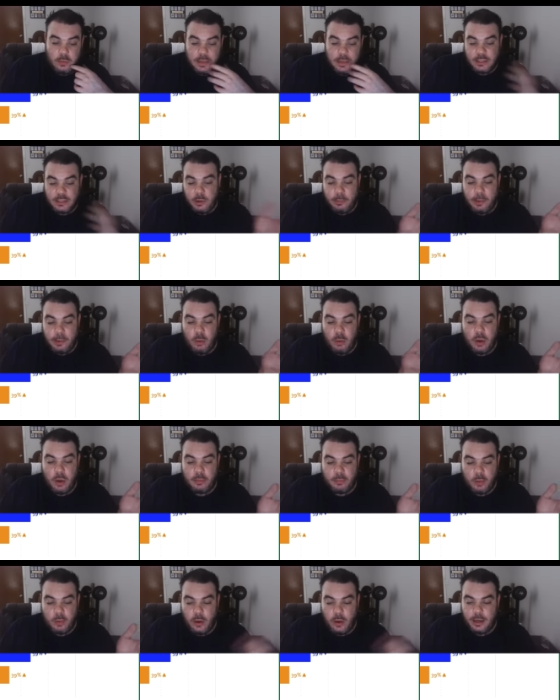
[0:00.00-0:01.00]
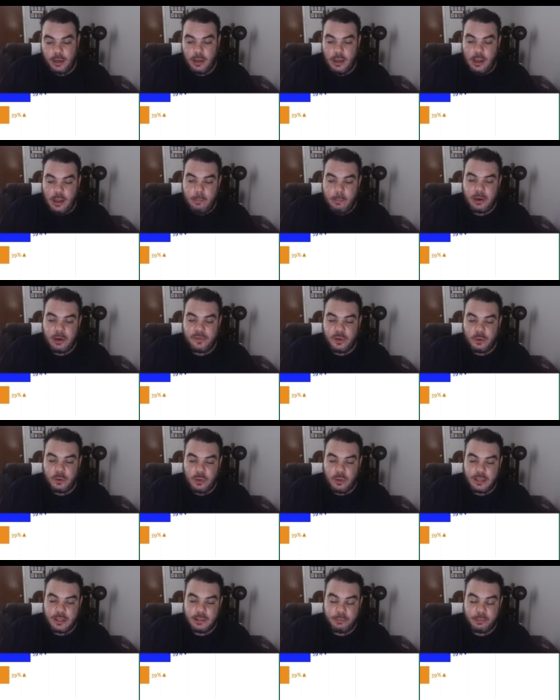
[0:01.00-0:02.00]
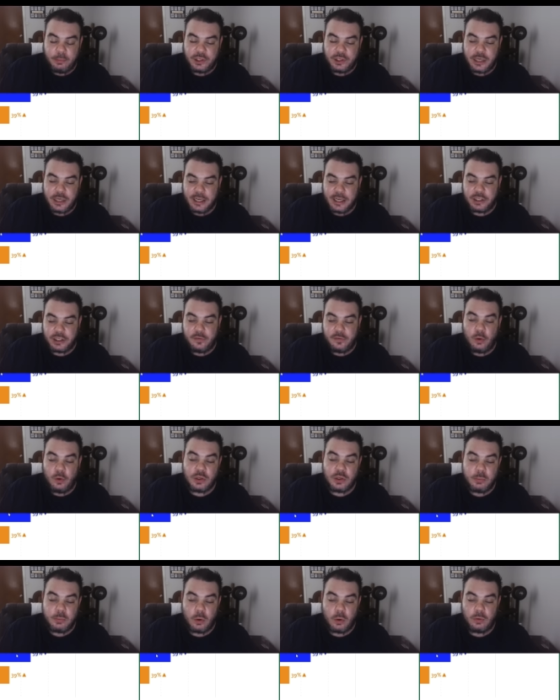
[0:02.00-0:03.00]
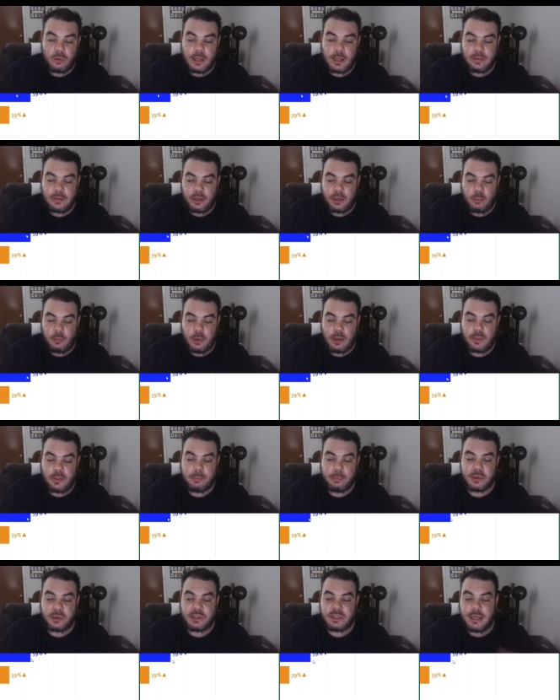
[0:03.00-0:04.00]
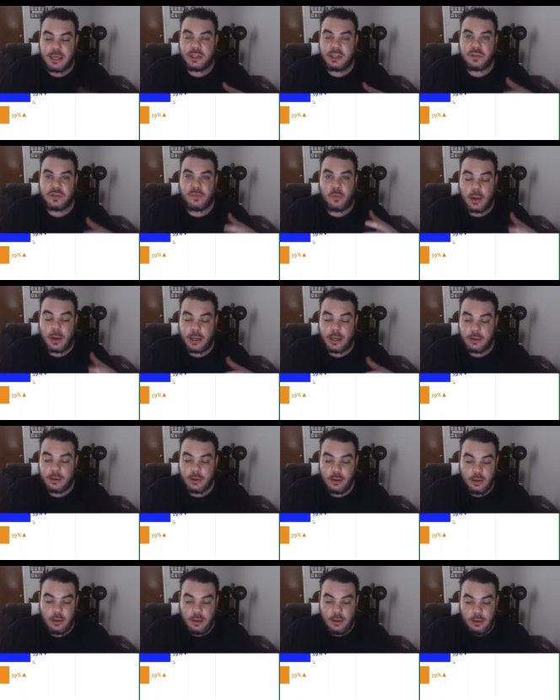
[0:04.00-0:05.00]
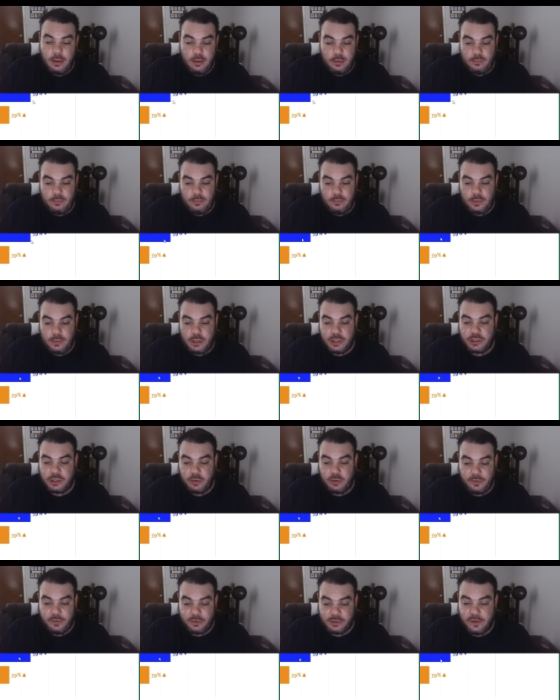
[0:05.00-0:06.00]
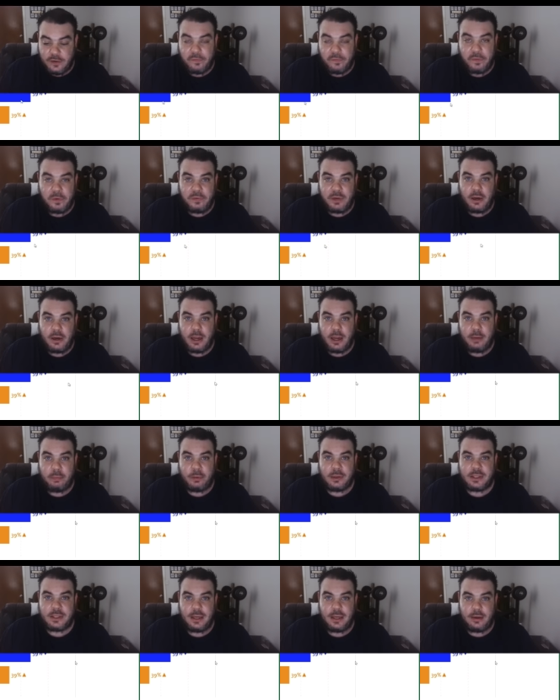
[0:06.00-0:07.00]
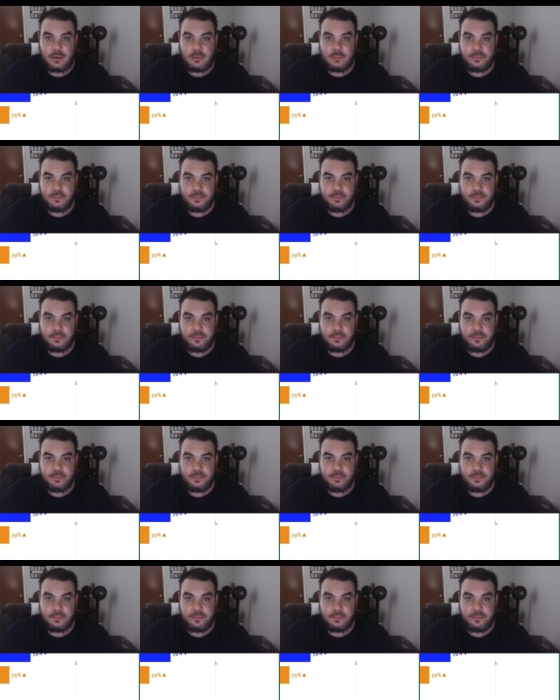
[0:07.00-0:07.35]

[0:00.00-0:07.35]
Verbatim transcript: It's only by one point, but if you look at the projection of who's more likely to win, like percentage of winning, conservatives are at 59%.